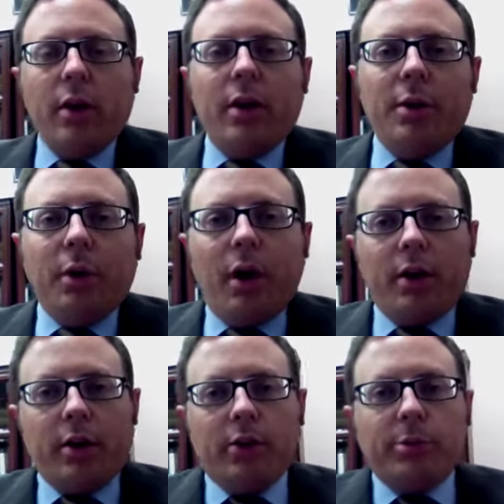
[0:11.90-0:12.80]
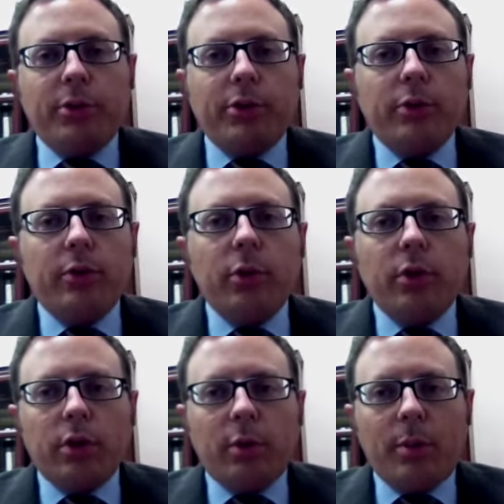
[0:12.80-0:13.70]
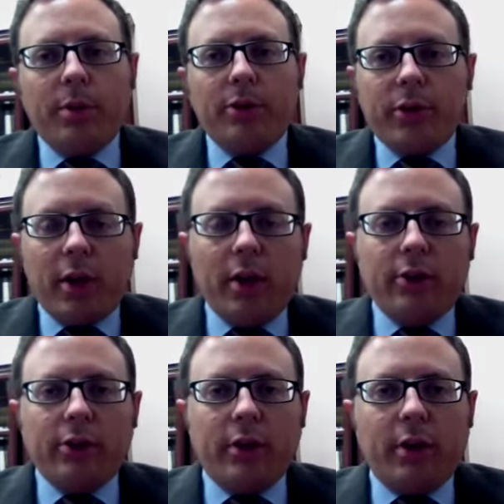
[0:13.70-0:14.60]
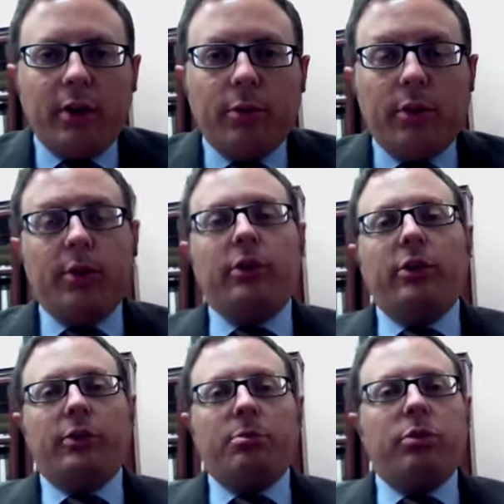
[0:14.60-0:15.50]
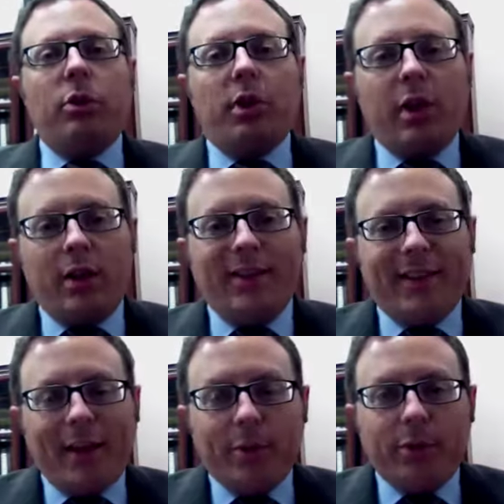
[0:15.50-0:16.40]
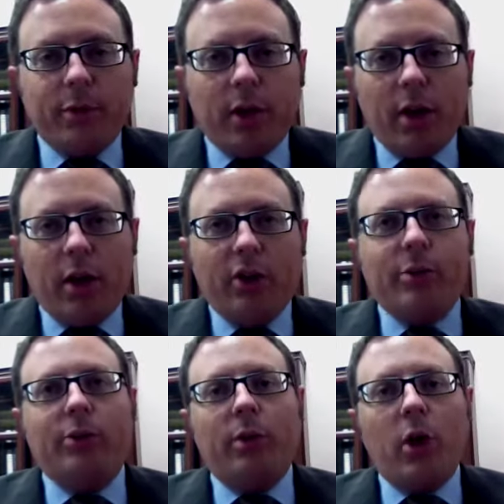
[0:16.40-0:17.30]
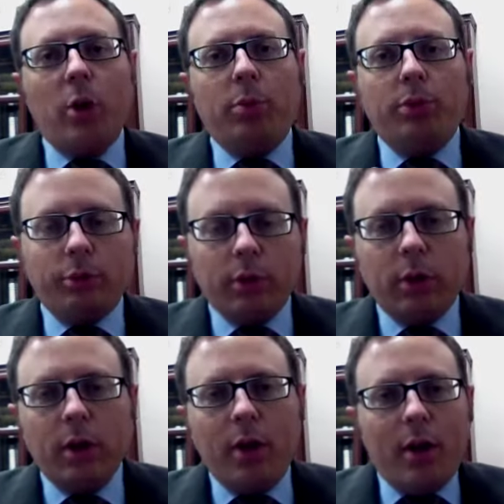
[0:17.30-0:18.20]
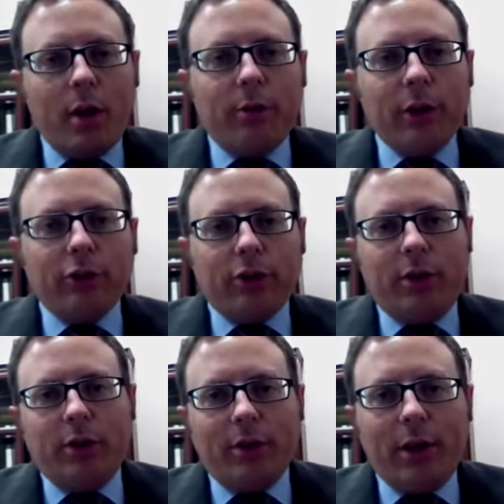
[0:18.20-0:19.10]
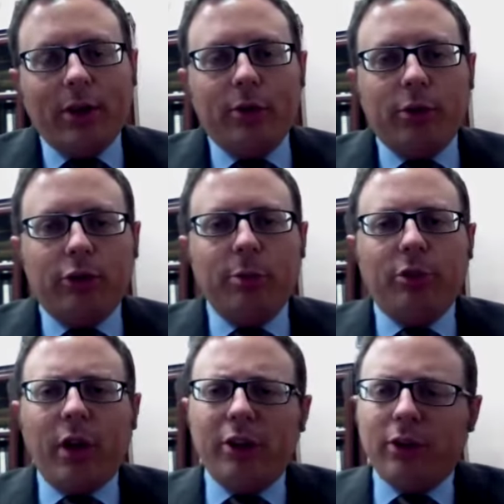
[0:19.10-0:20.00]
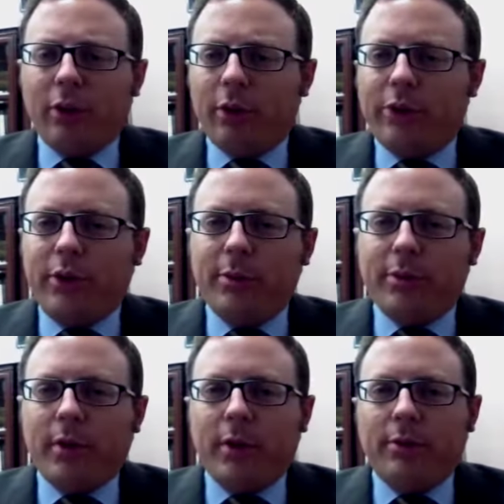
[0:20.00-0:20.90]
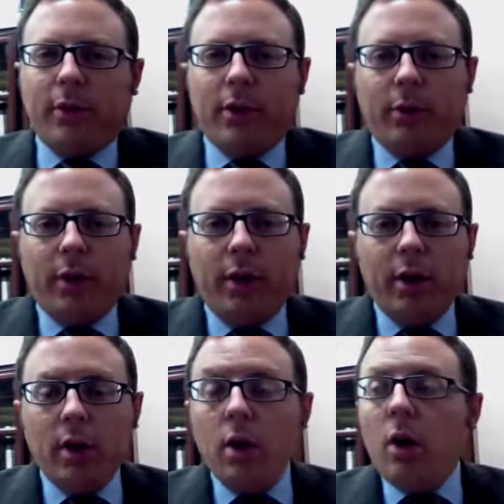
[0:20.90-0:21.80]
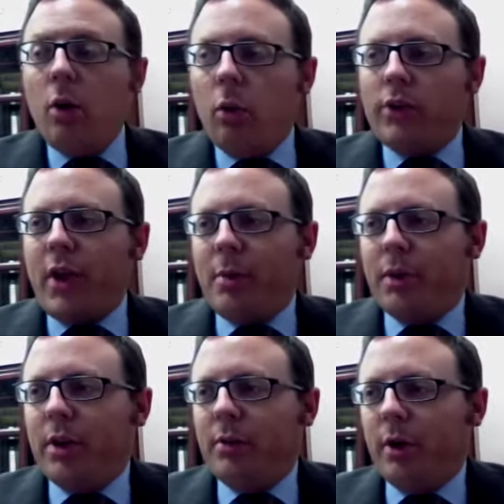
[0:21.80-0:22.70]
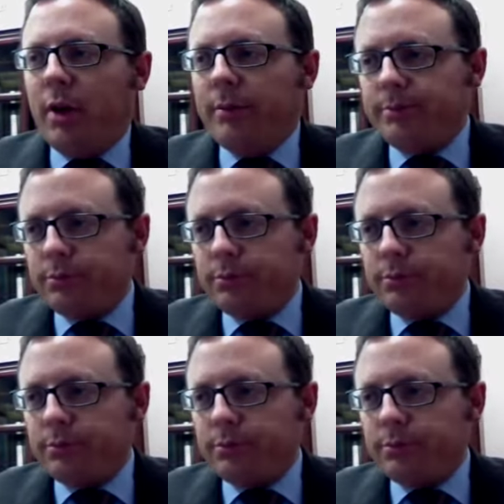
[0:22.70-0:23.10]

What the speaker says: Iran and its pursuit of nuclear weapons has really just broken out into absolute chaos, which will eventually end in regime change, although it seems very far away. What's happening, Iran?